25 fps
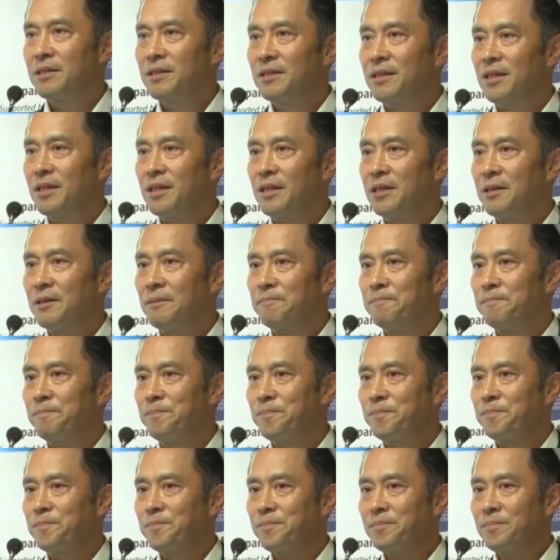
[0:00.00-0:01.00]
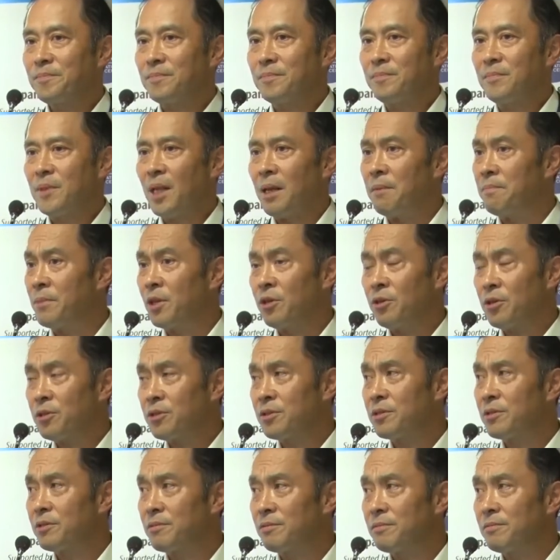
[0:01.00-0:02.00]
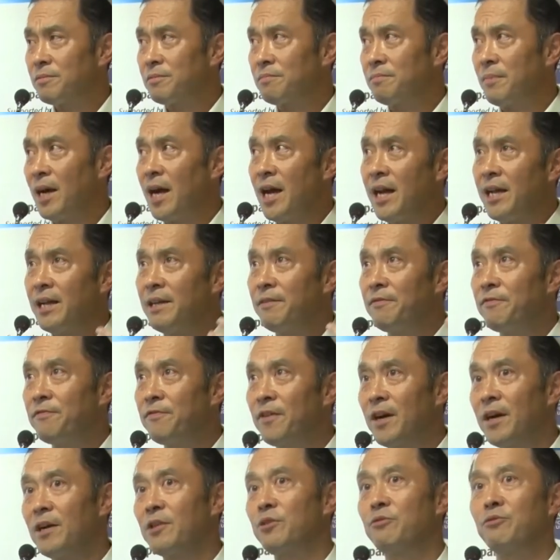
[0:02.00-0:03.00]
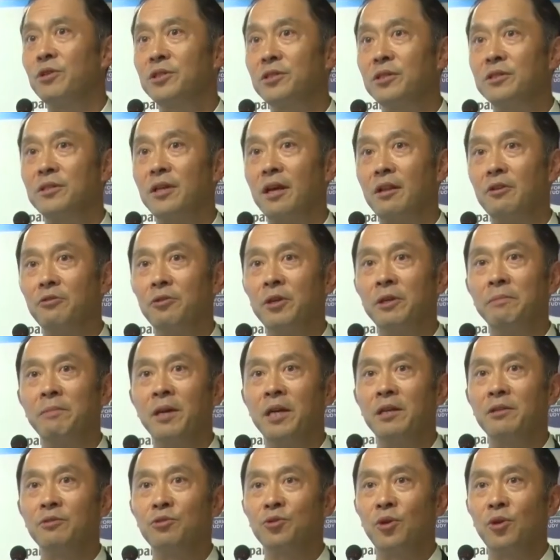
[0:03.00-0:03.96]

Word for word: um, because my father was a salaryman,